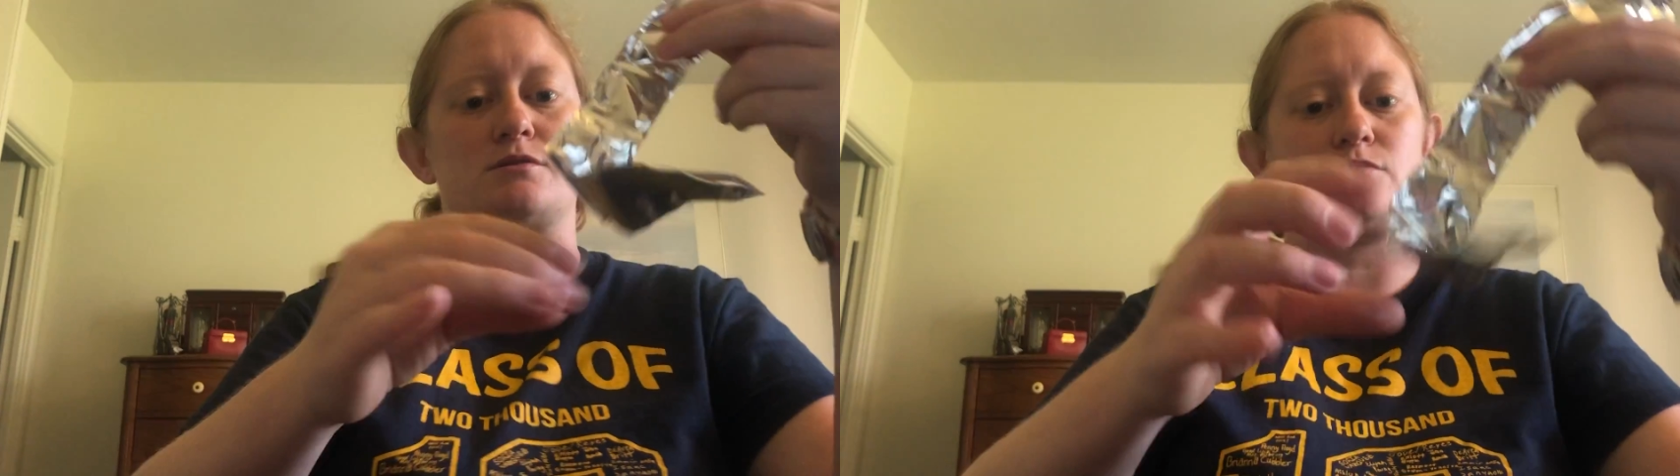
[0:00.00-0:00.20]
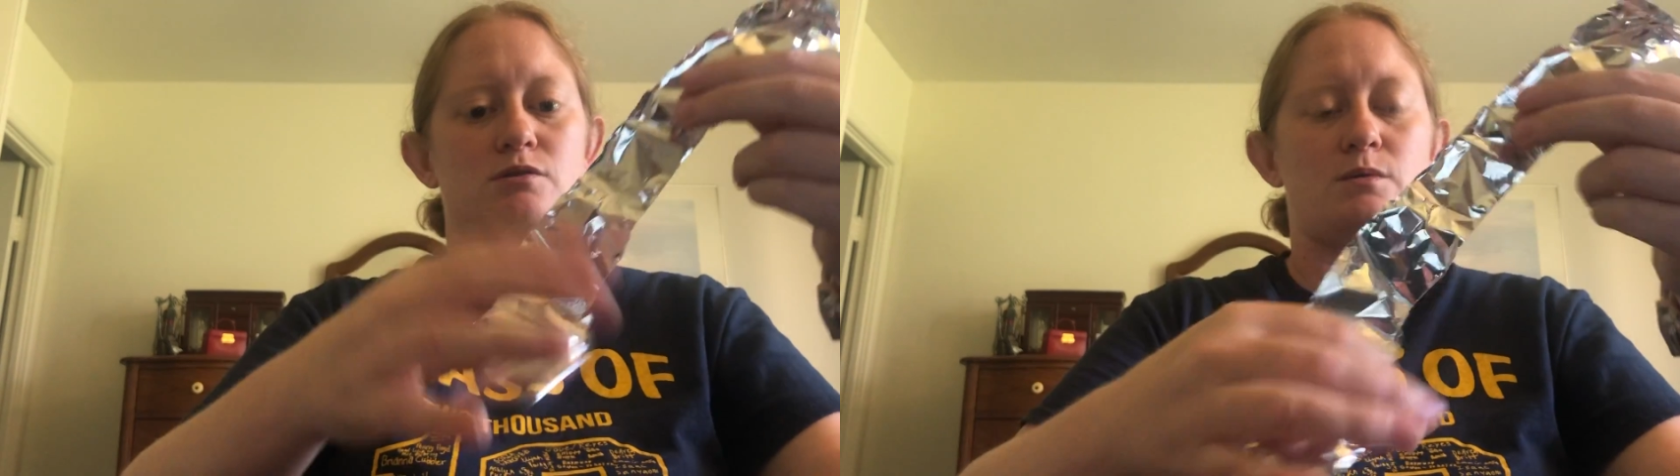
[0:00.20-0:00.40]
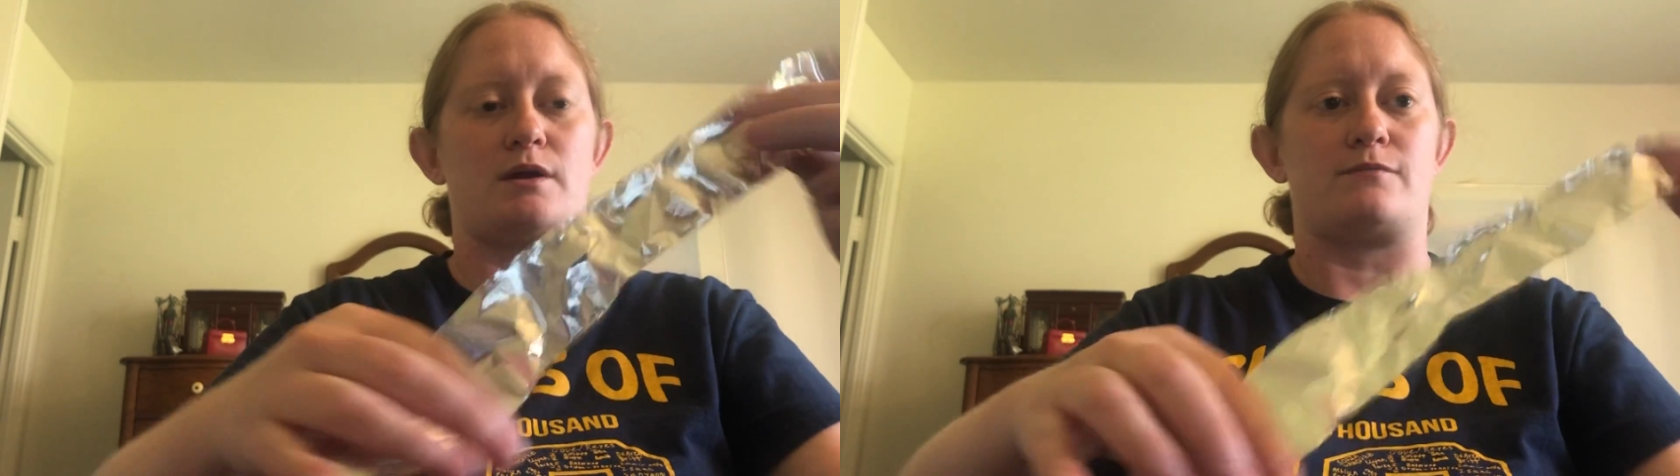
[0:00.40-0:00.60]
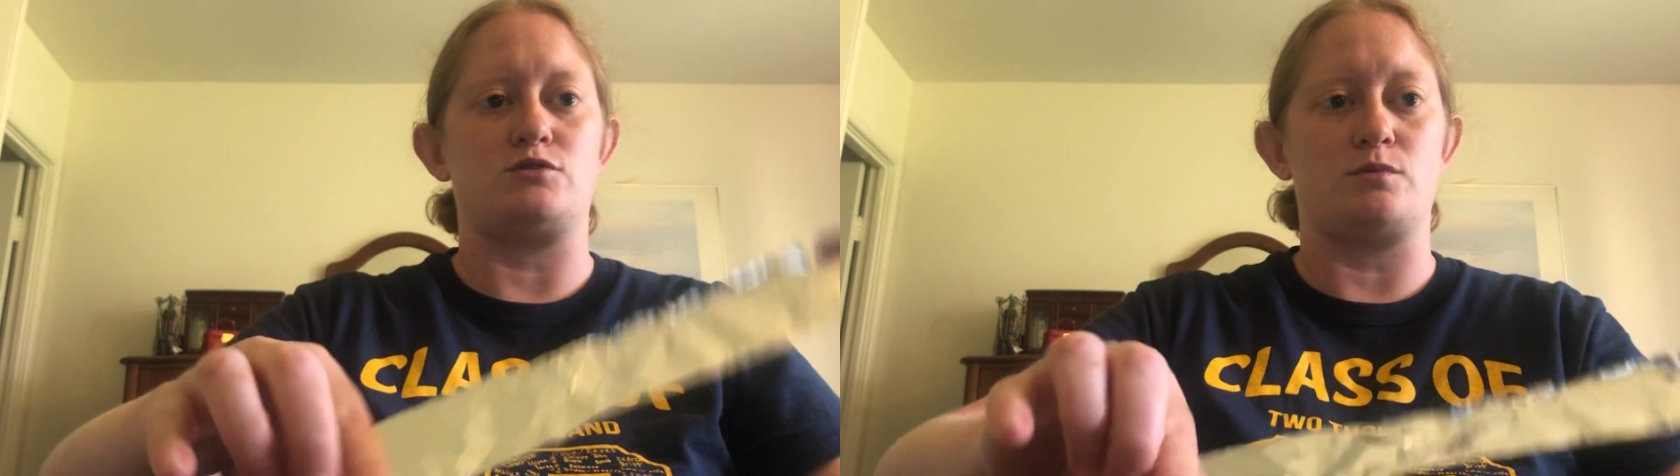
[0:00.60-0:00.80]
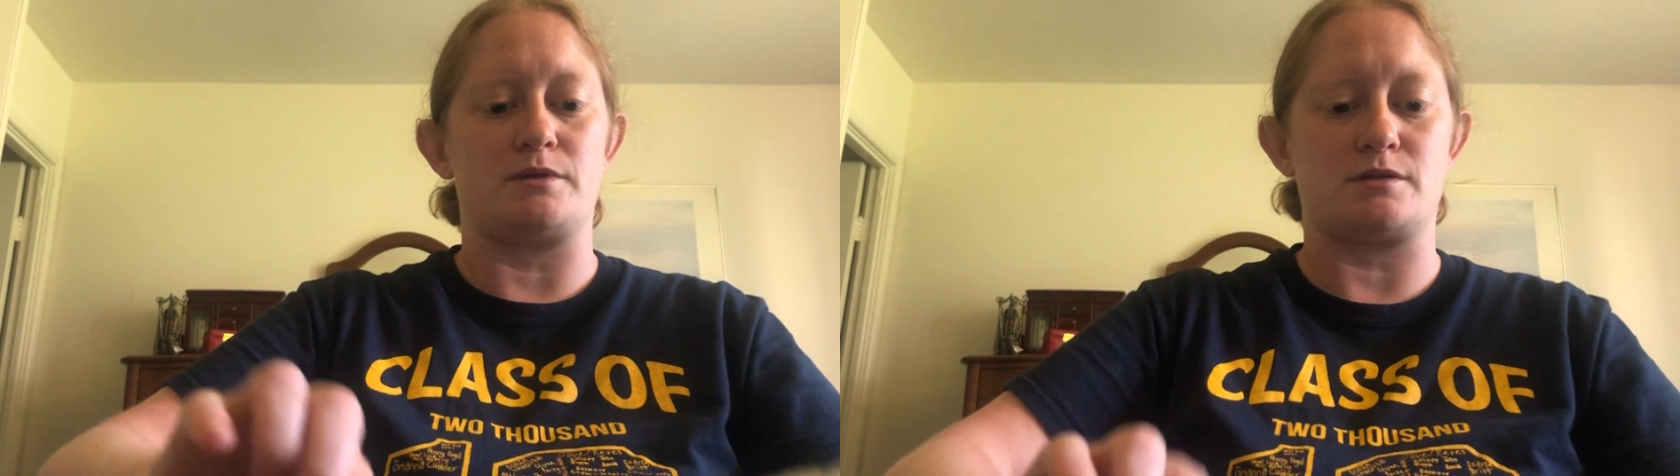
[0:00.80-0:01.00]
So now we have
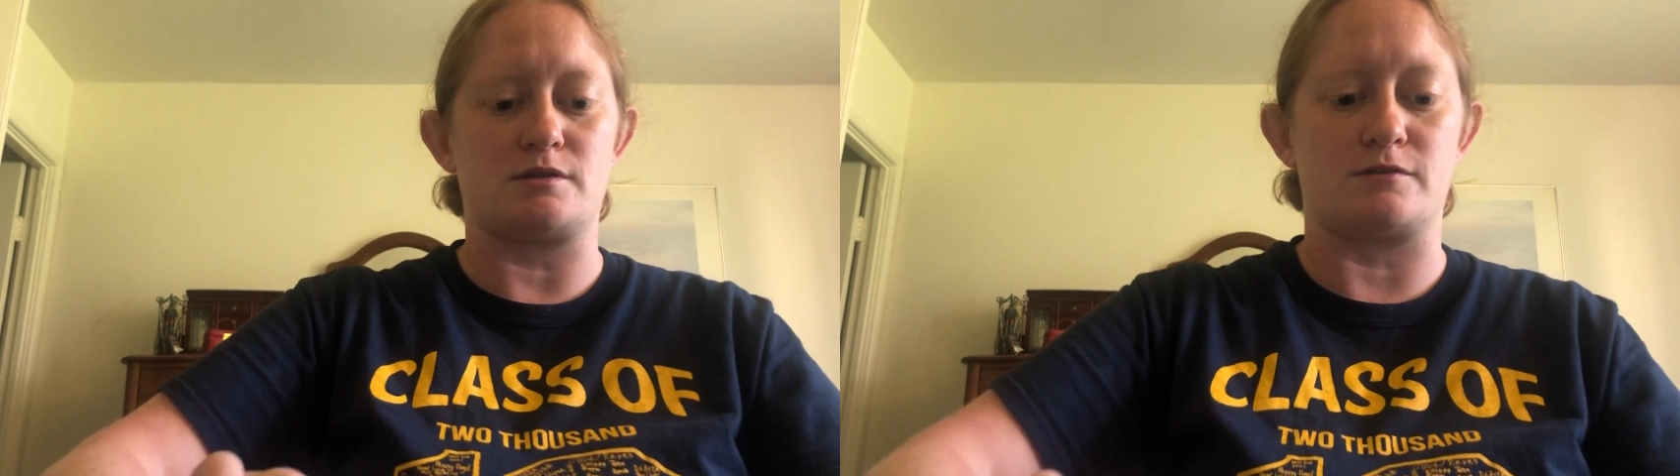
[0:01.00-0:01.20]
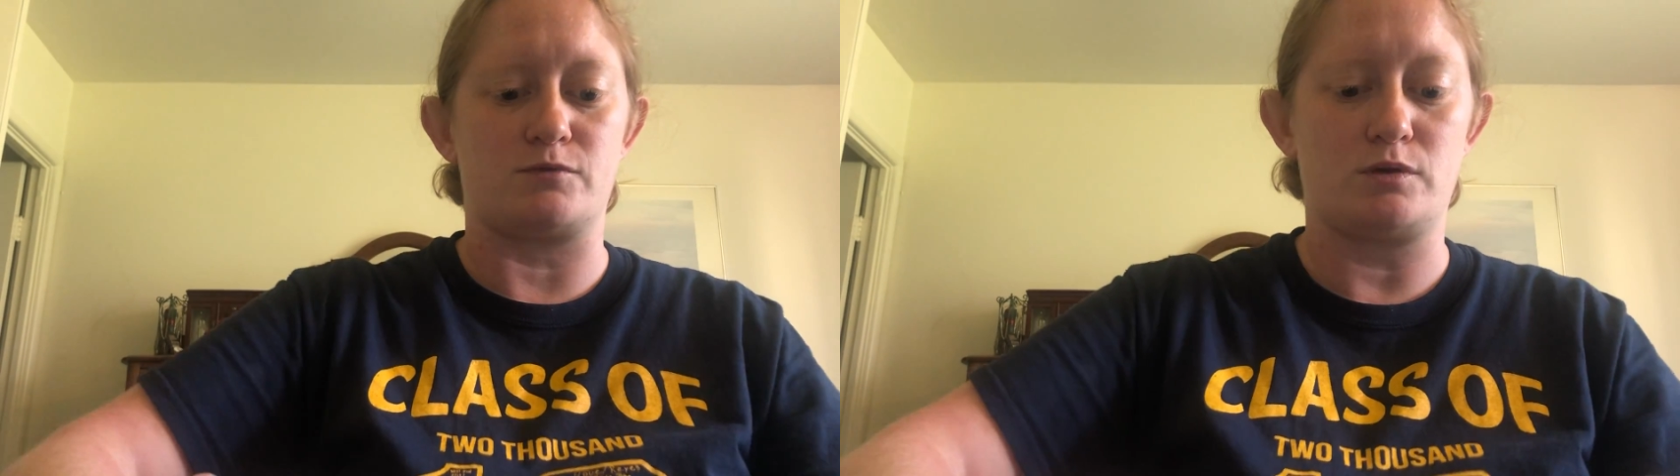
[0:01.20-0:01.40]
2 pieces of tinfoil.